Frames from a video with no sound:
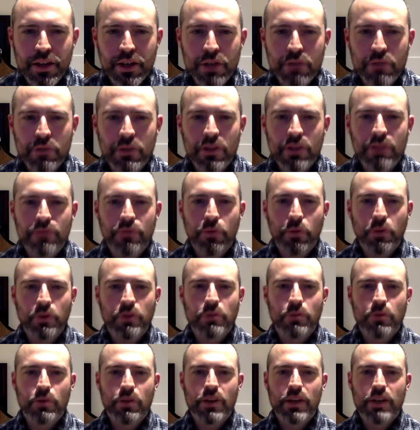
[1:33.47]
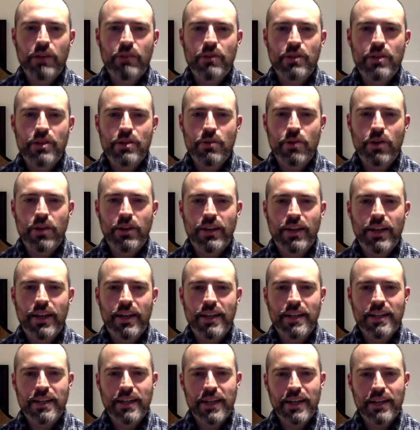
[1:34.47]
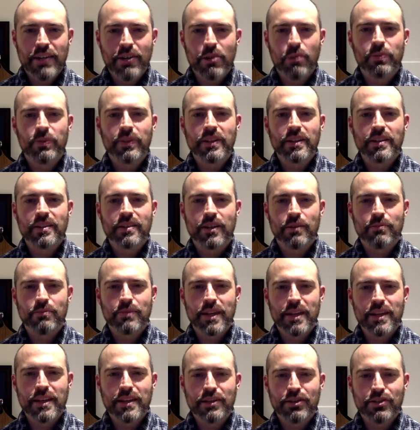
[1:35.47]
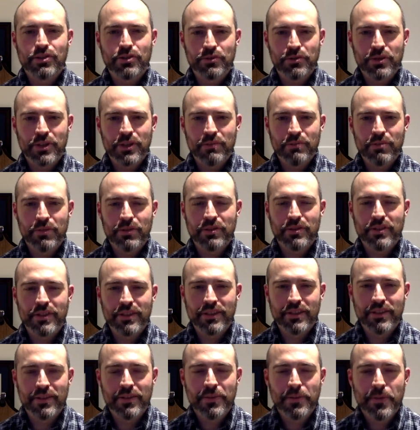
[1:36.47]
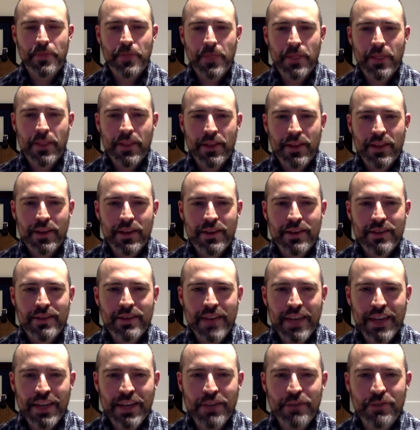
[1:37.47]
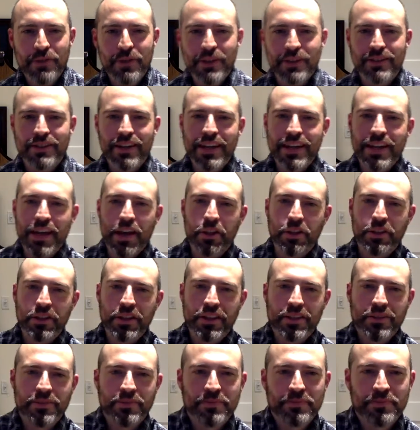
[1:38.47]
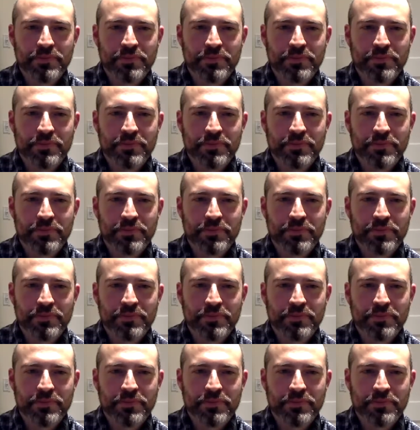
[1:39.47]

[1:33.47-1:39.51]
We look forward to working with you online and hopefully someday soon in person. Thank you and stay healthy.